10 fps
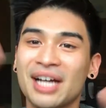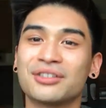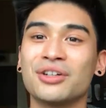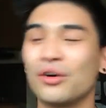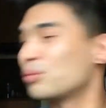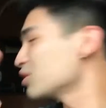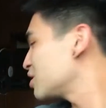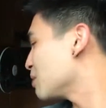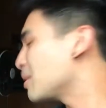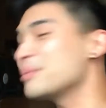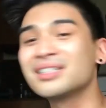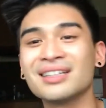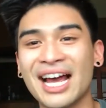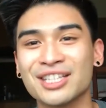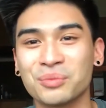But I don't know, we'll see.
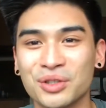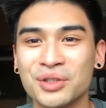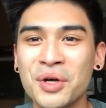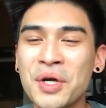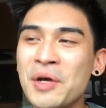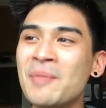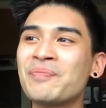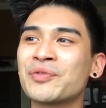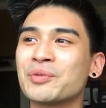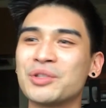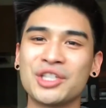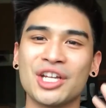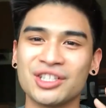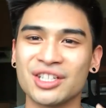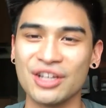Maybe the last one
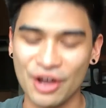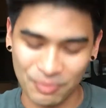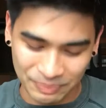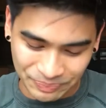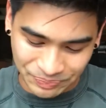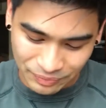would change the game.